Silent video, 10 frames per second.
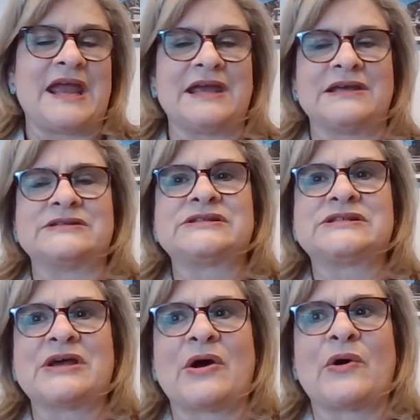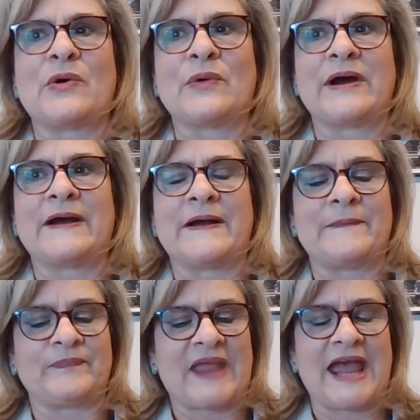And so
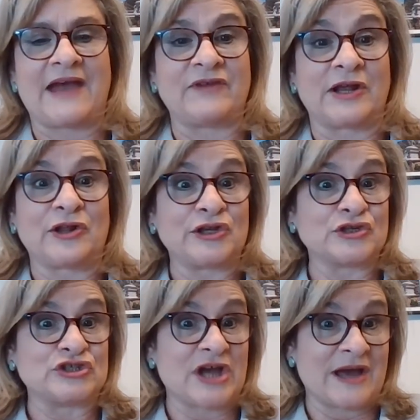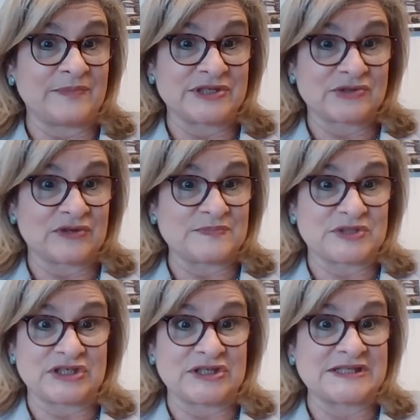having clear job
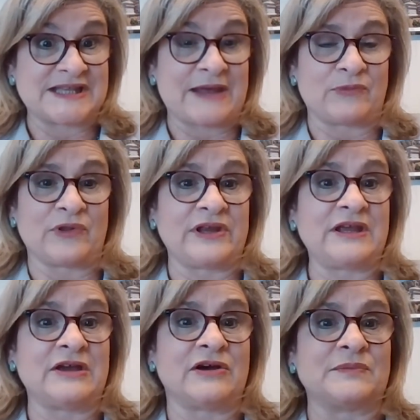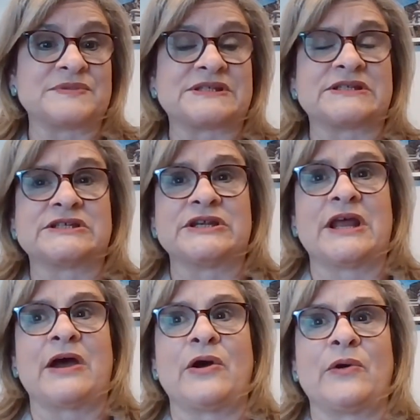descriptions, that really helps
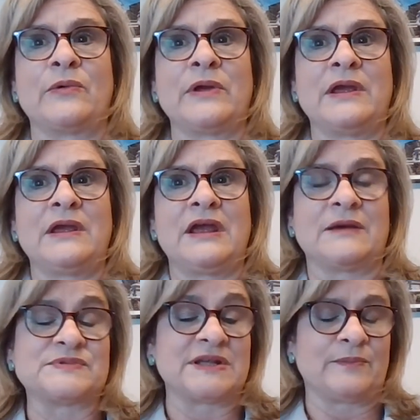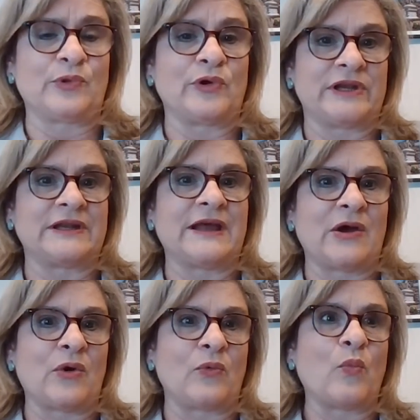the employee to
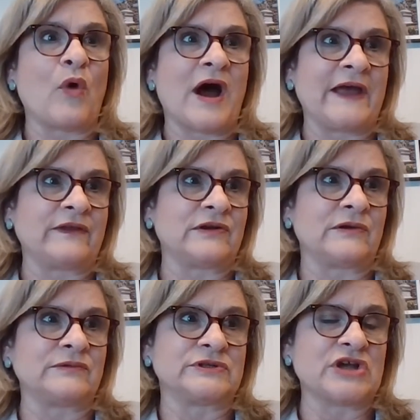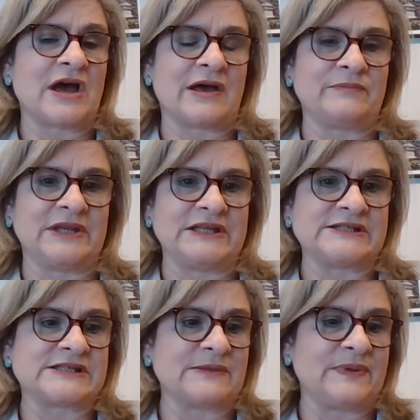know why their job
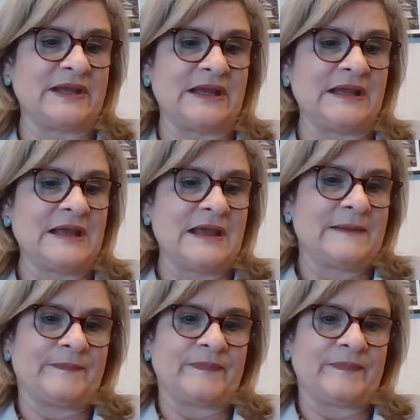needs to be